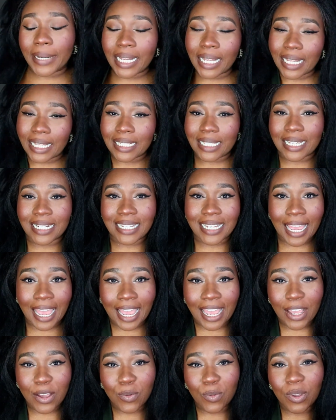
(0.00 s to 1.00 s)
but
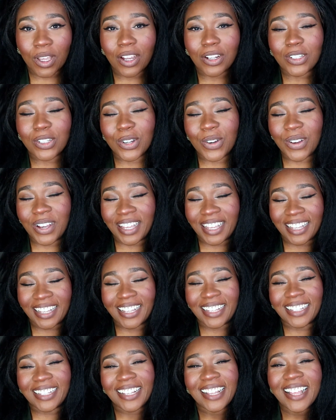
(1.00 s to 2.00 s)
today we are
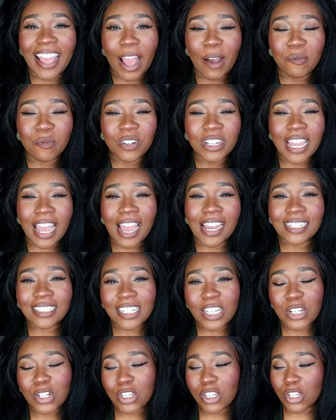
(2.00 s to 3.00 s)
doing, I'm
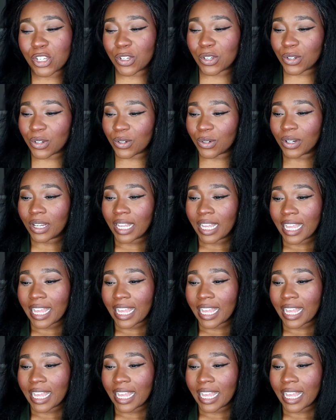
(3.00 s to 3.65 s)
reacting to,